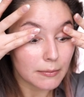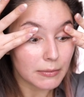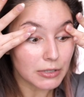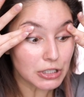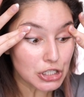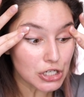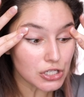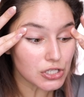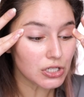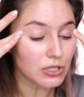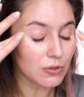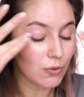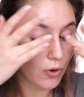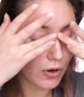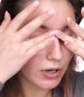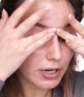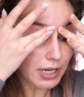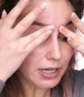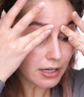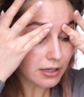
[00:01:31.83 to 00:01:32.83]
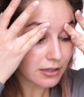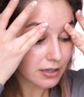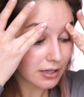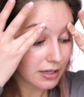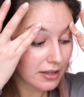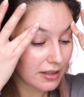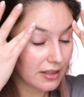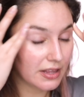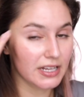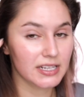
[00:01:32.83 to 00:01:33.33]
But just a warning,
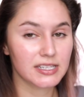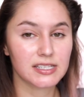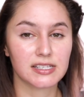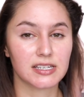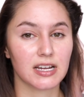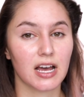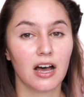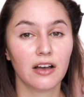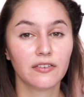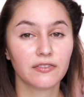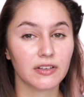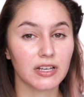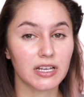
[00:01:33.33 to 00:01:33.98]
this stuff